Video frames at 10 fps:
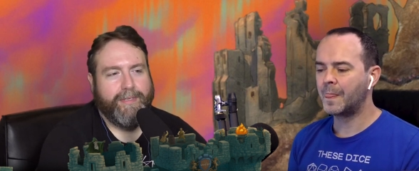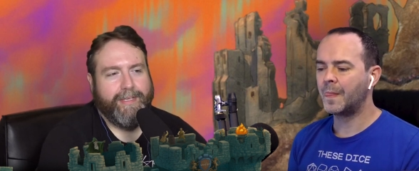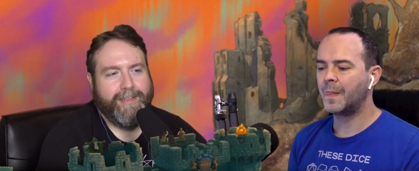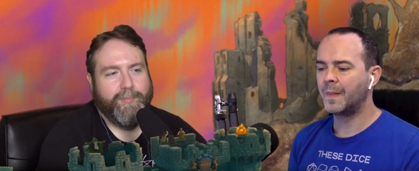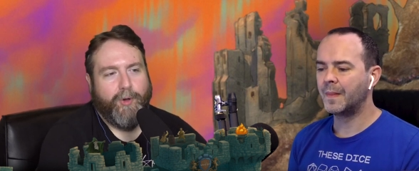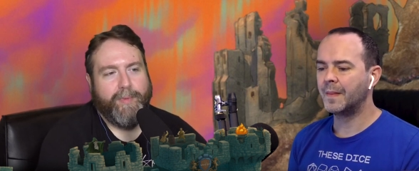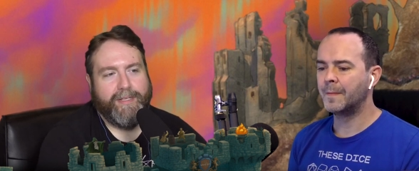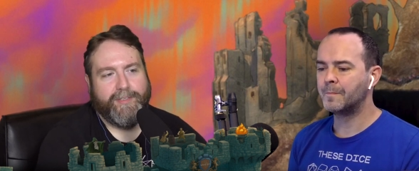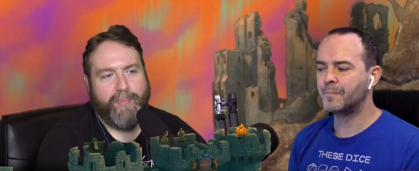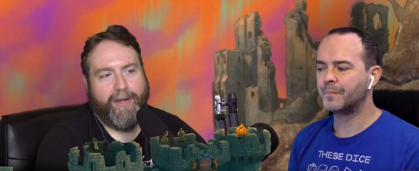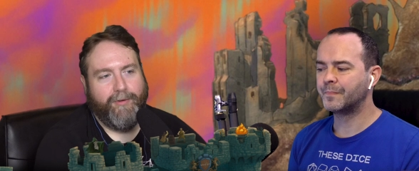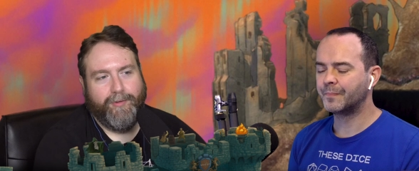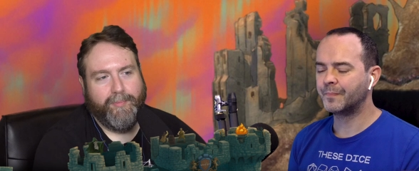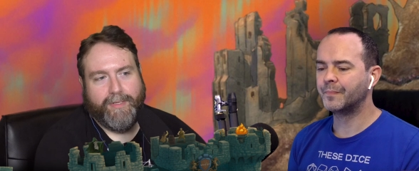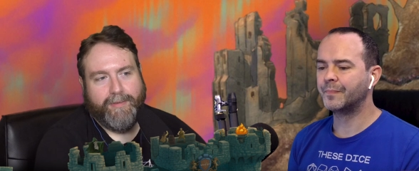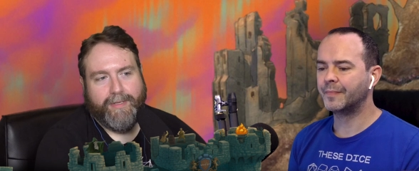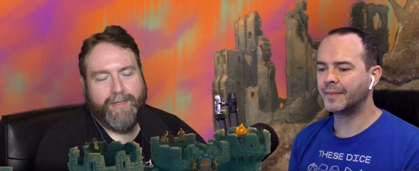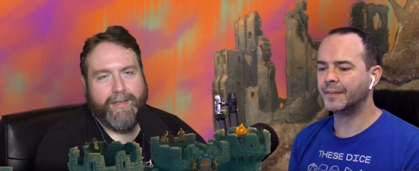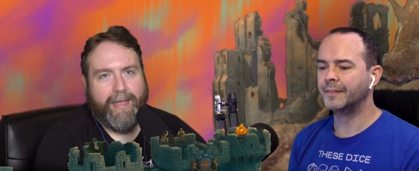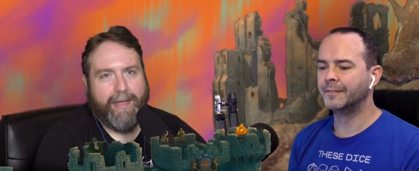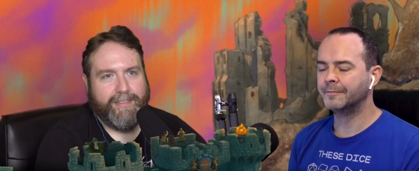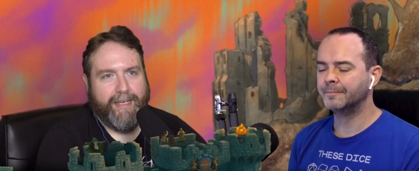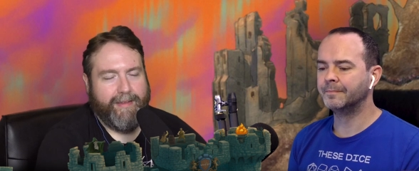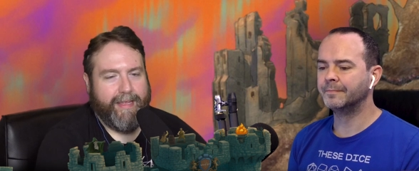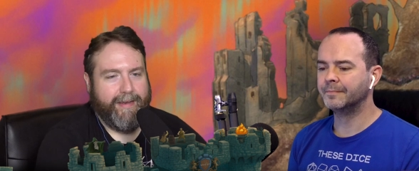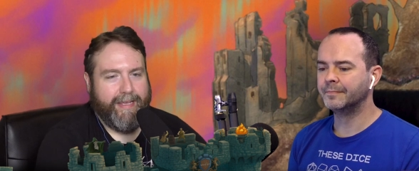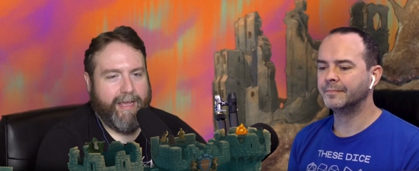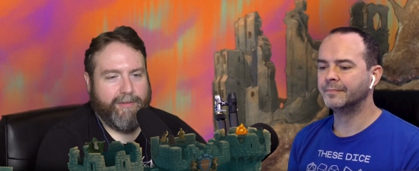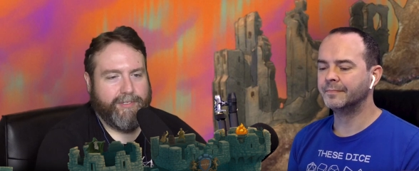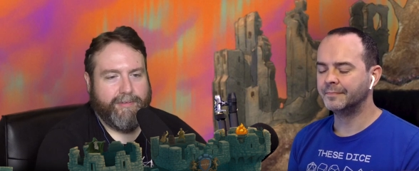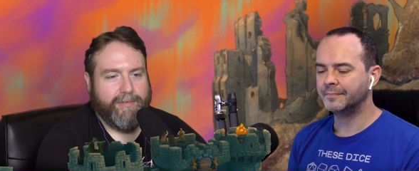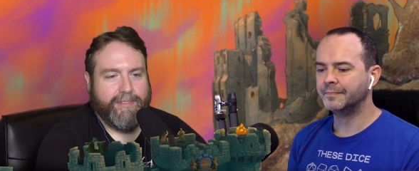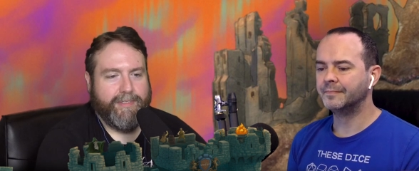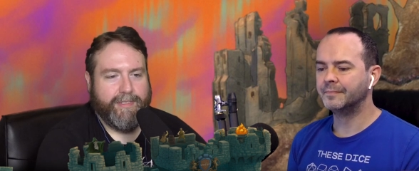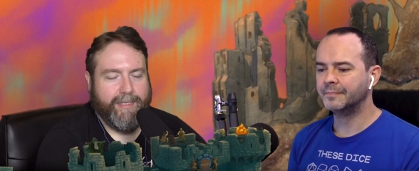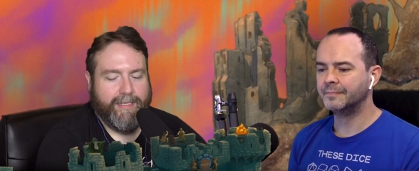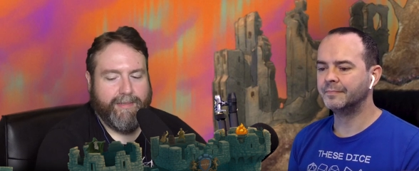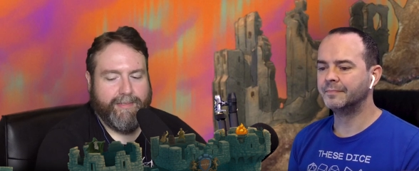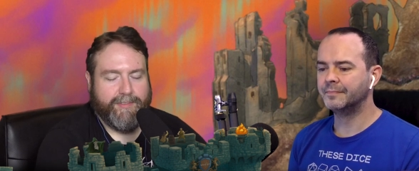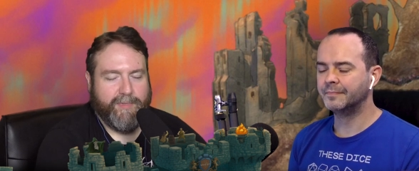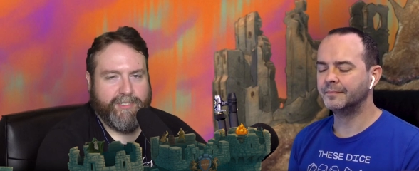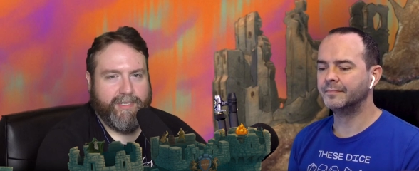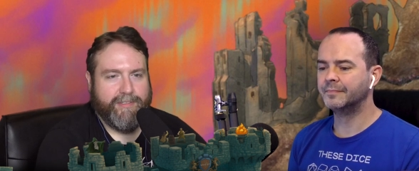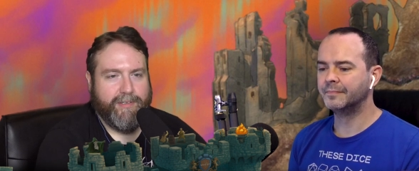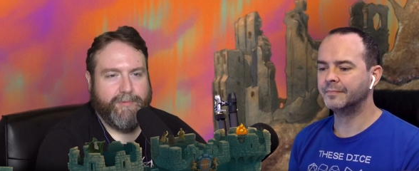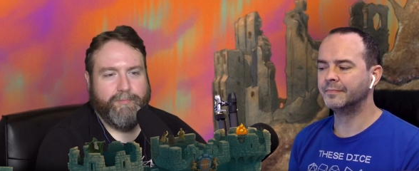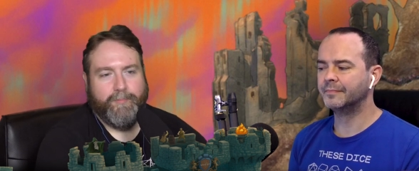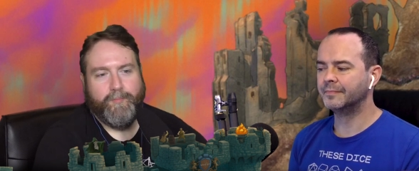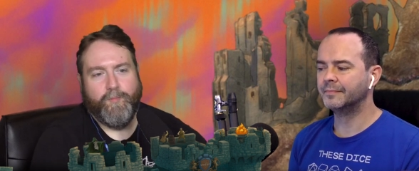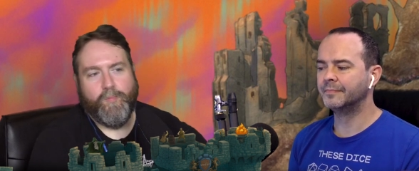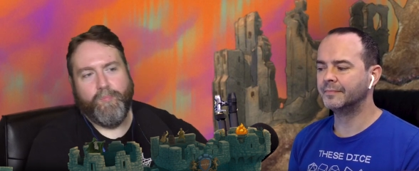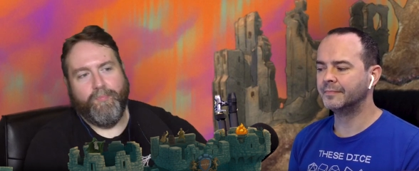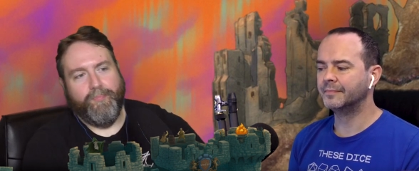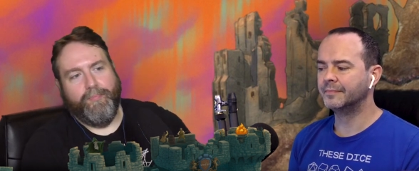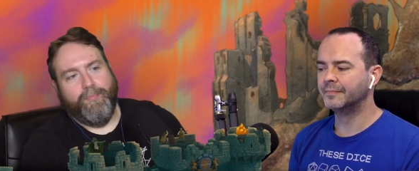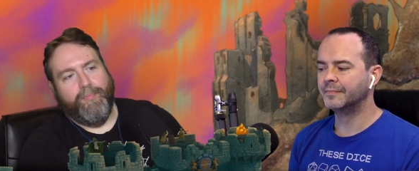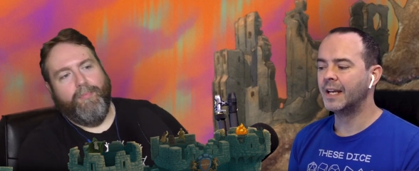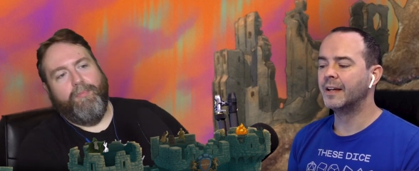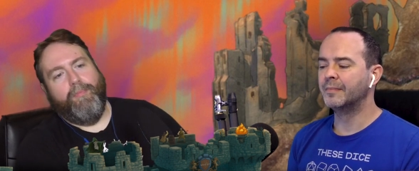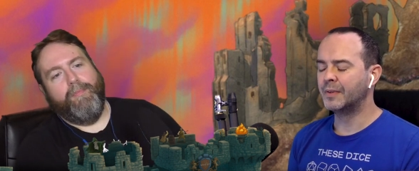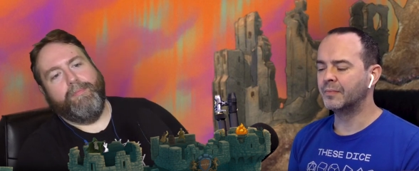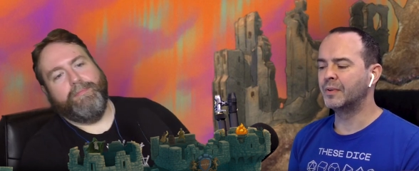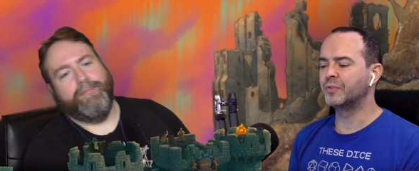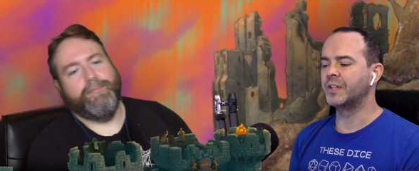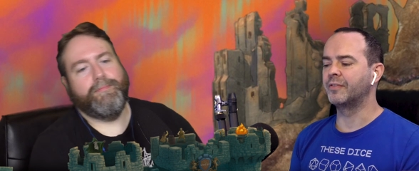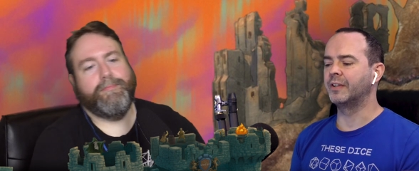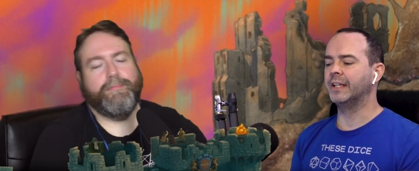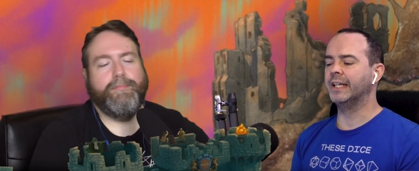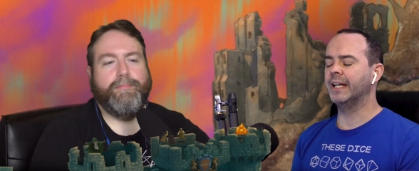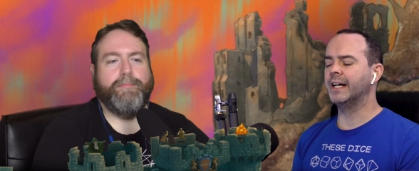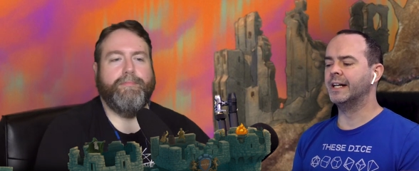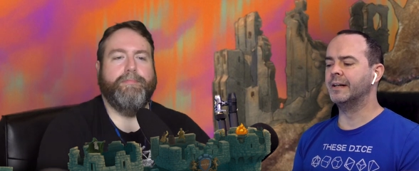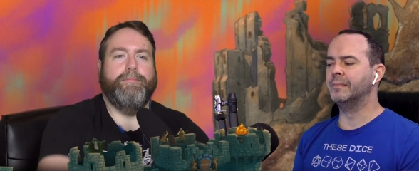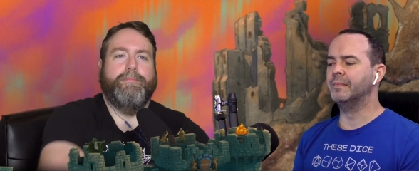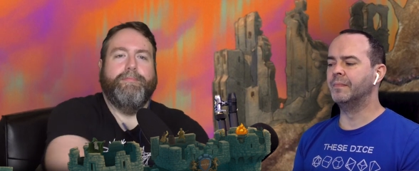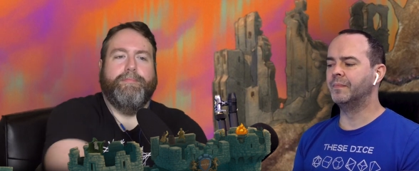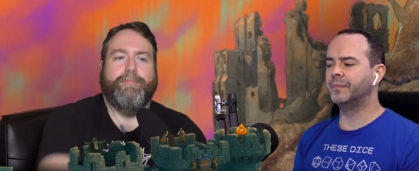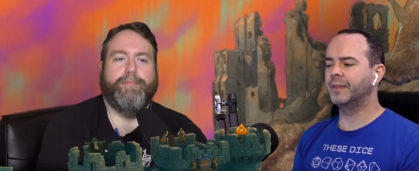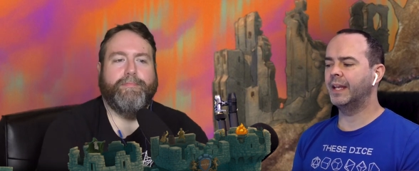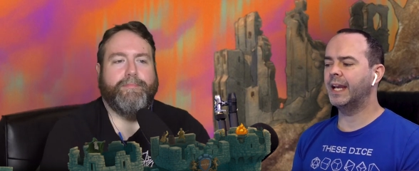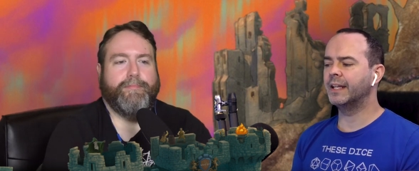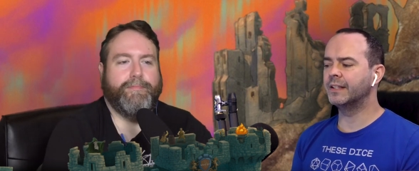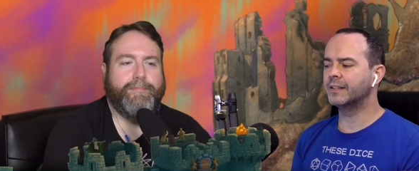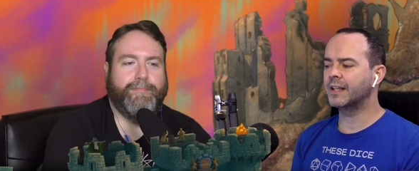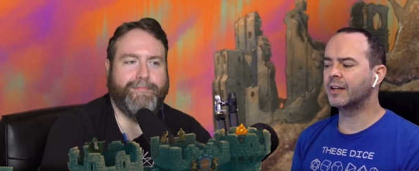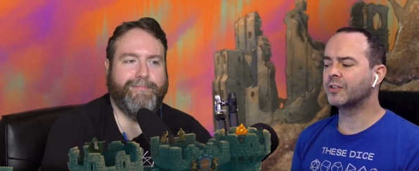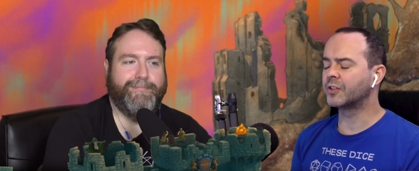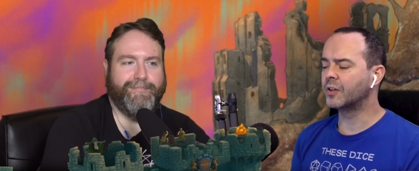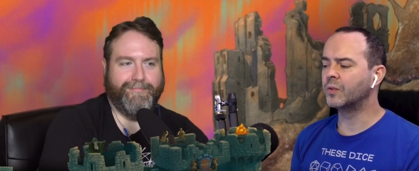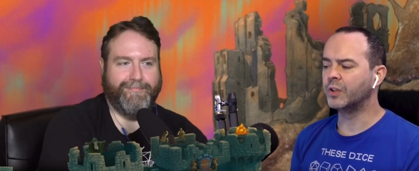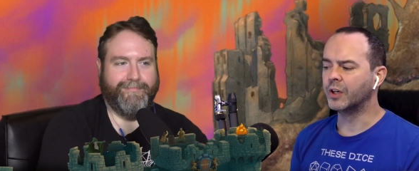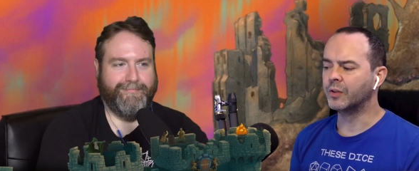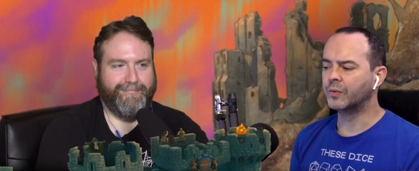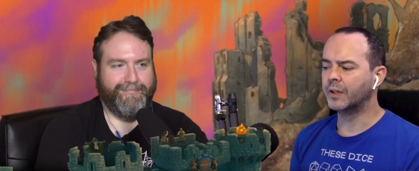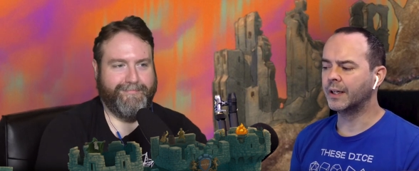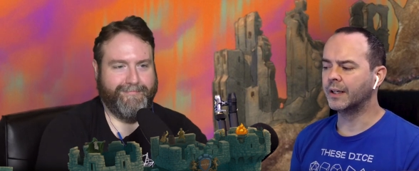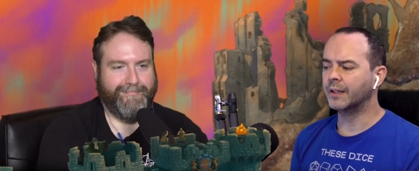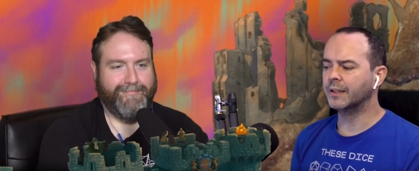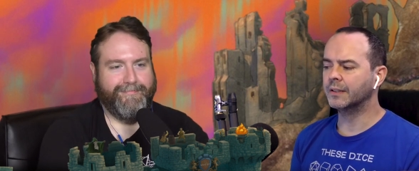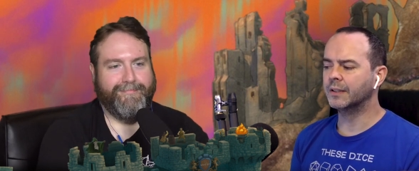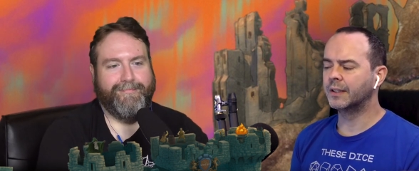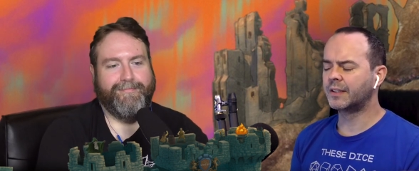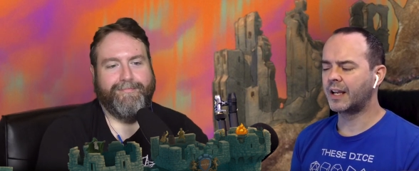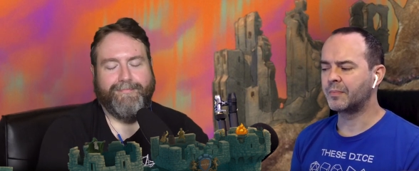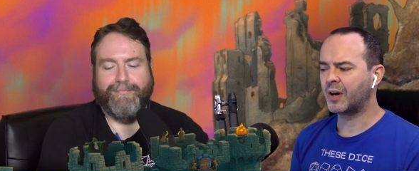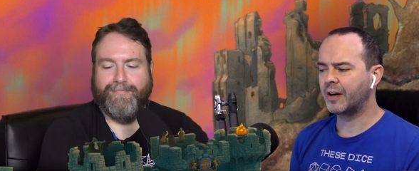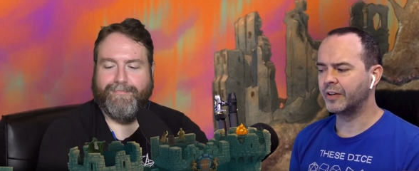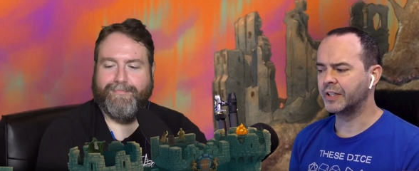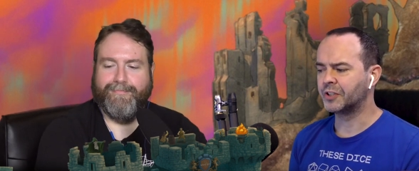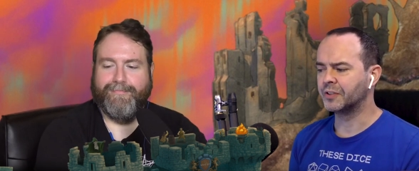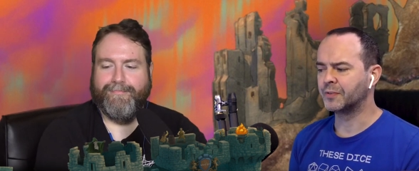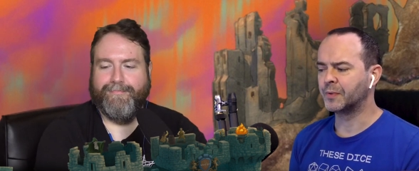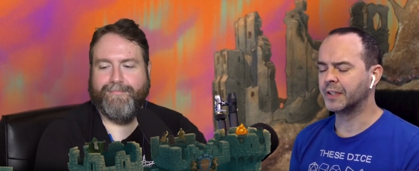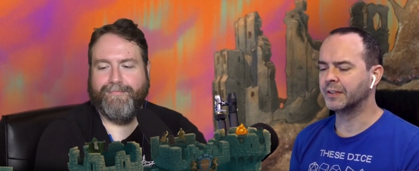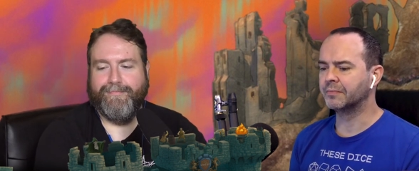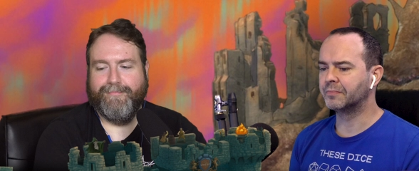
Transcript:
Speaker 1: in the moment it's a peril, but outside of that encounter, it's it, it's much less so.
Speaker 2: Most definitely, um, and and also, you know, uh, unlike prior editions where